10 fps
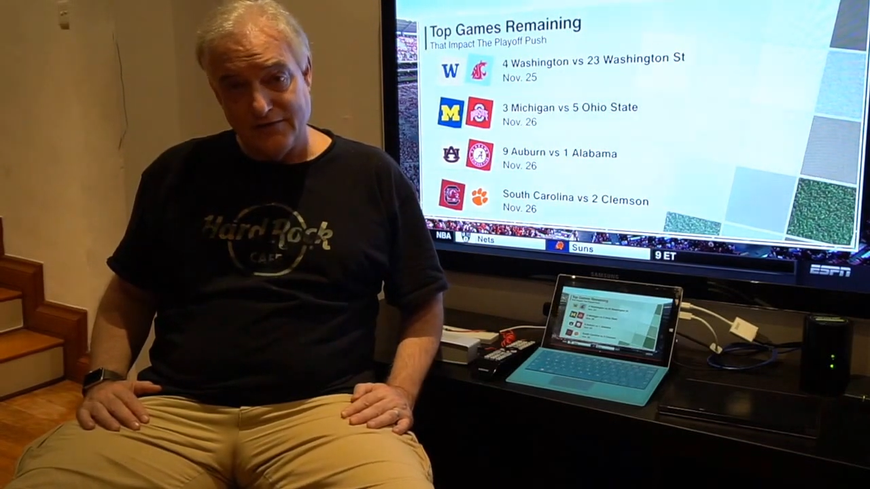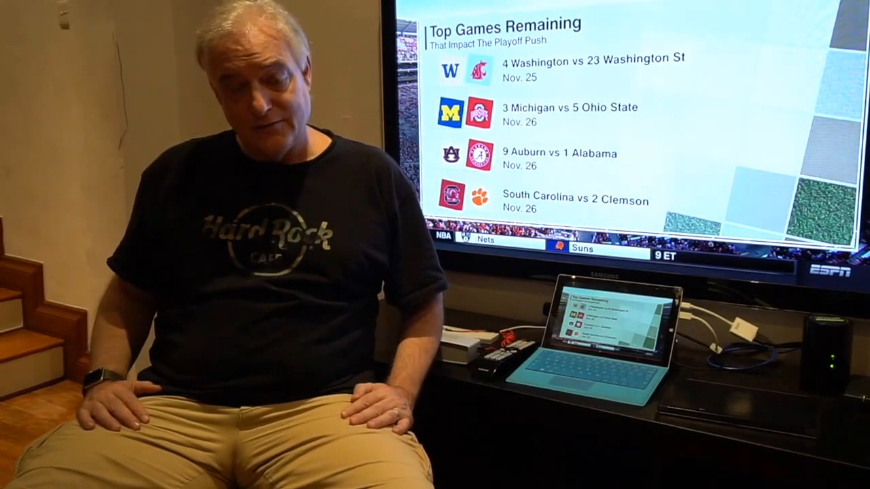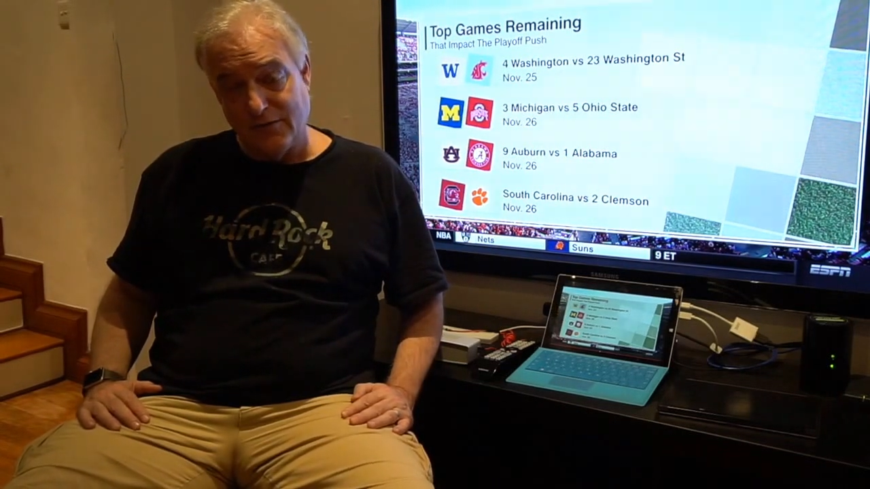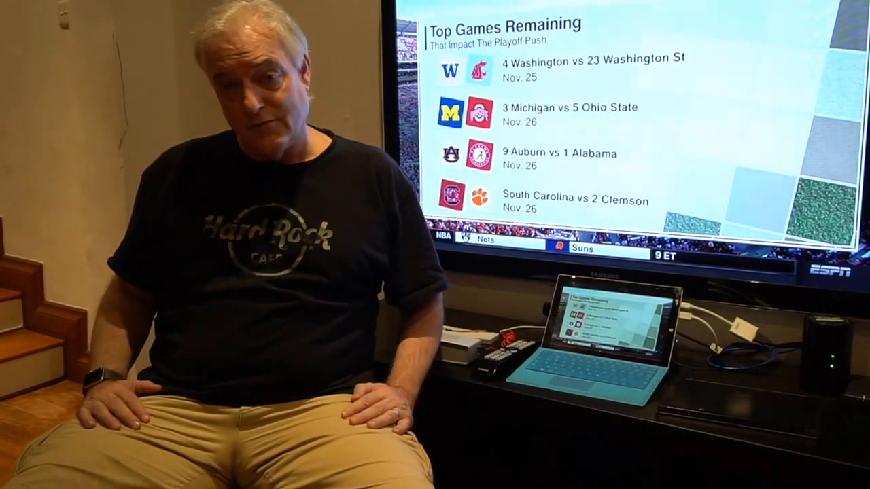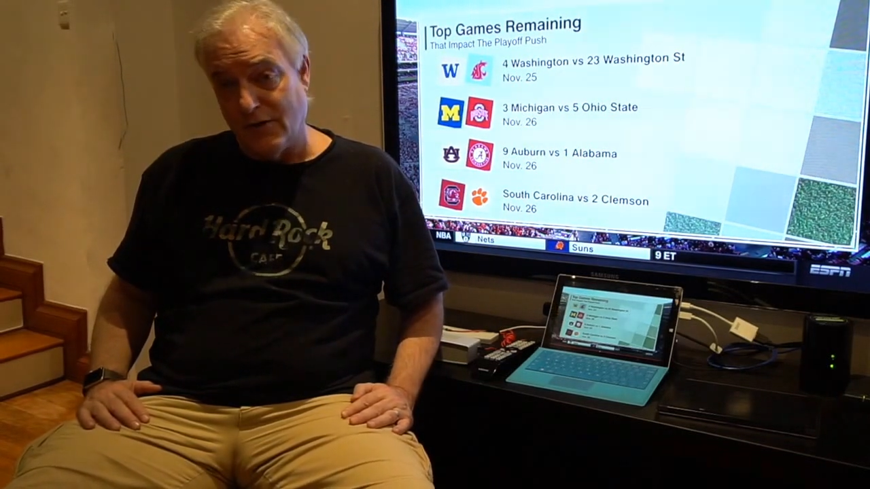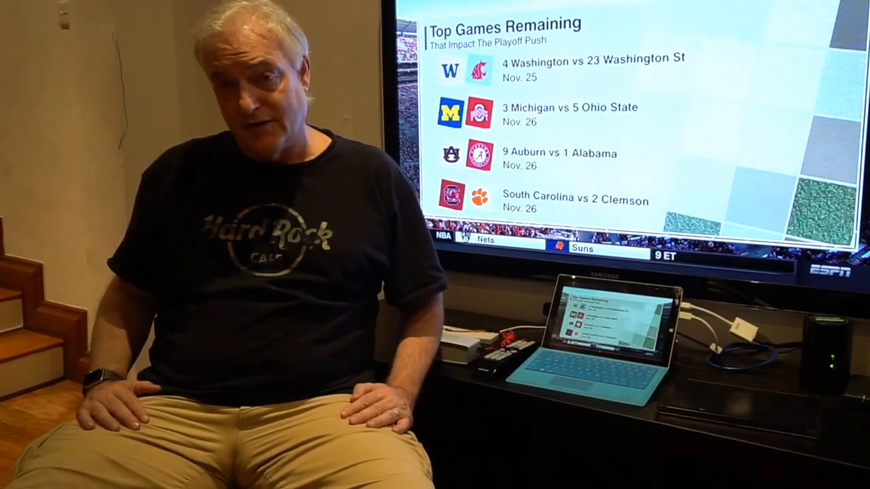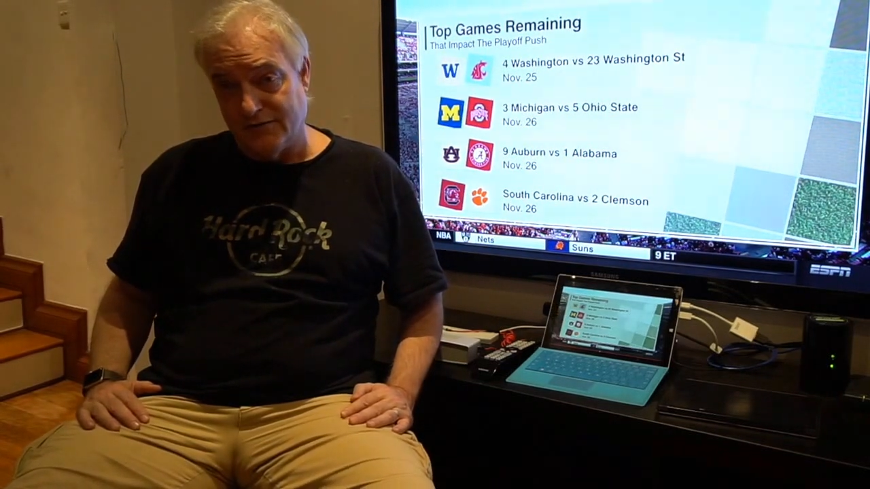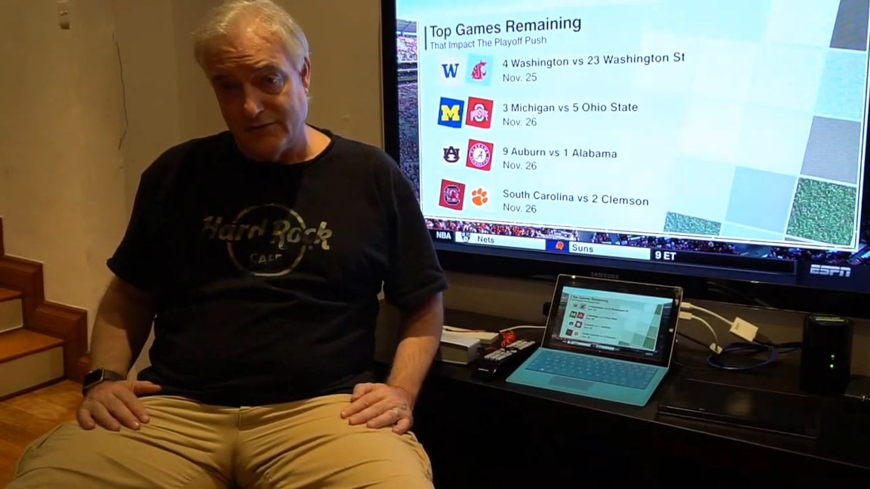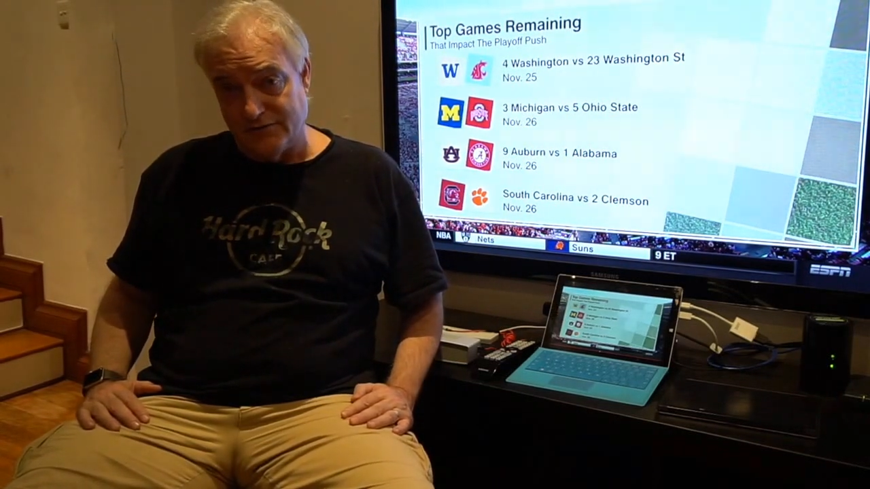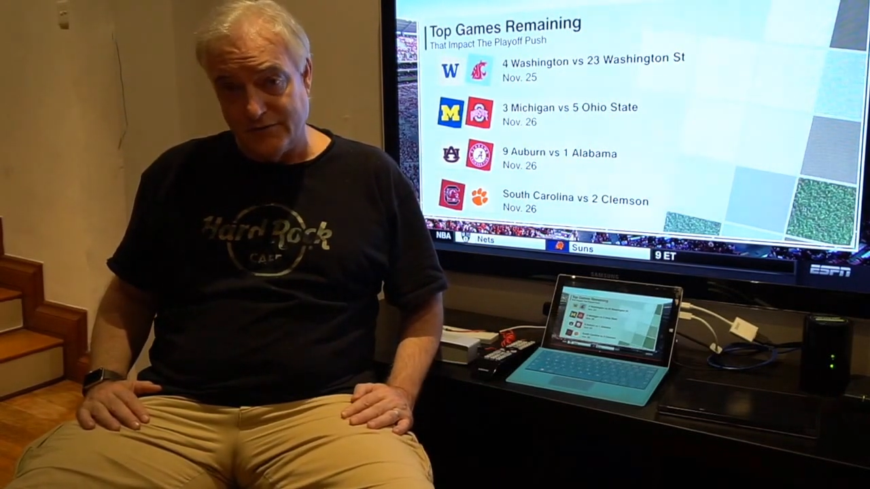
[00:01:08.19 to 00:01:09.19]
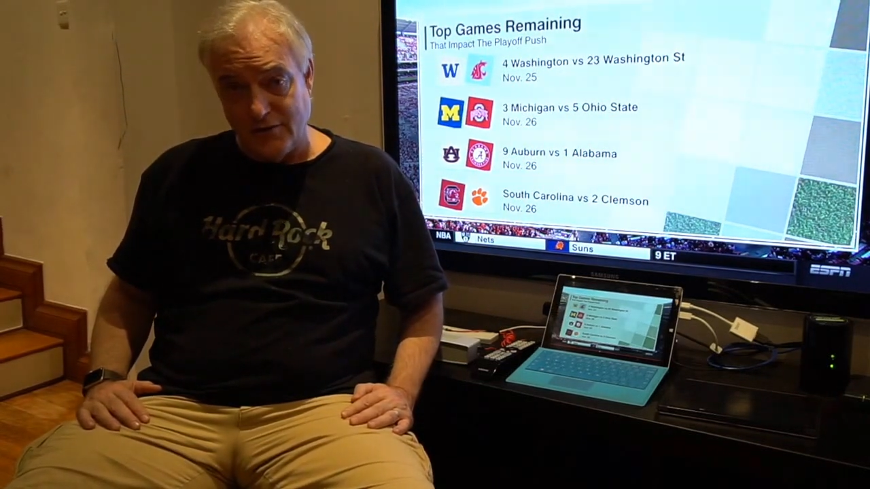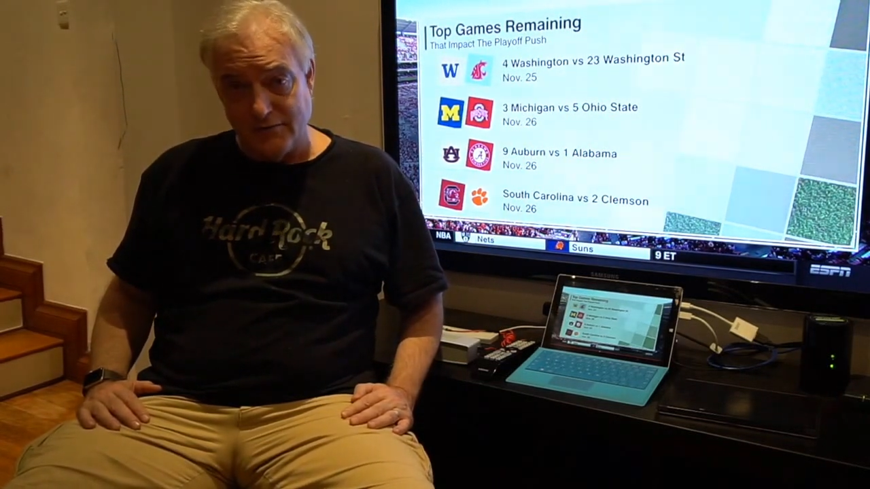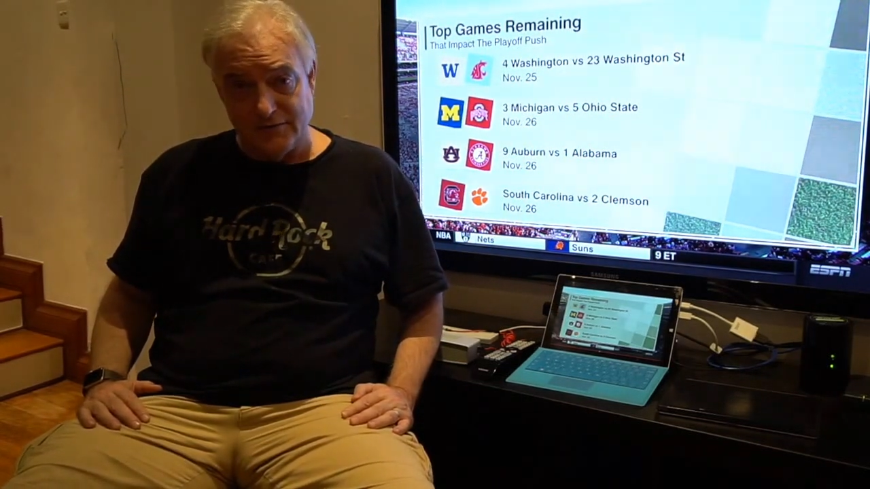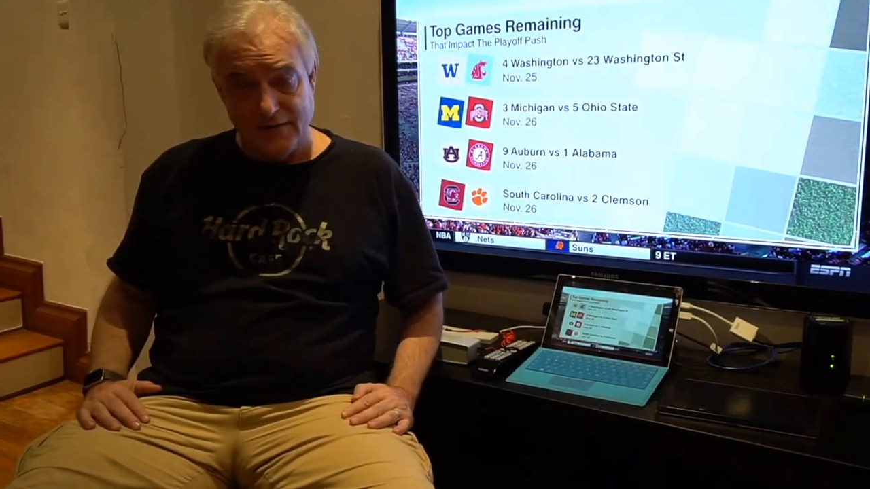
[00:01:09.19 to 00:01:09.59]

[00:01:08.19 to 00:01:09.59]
Then we're going to watch those Auburn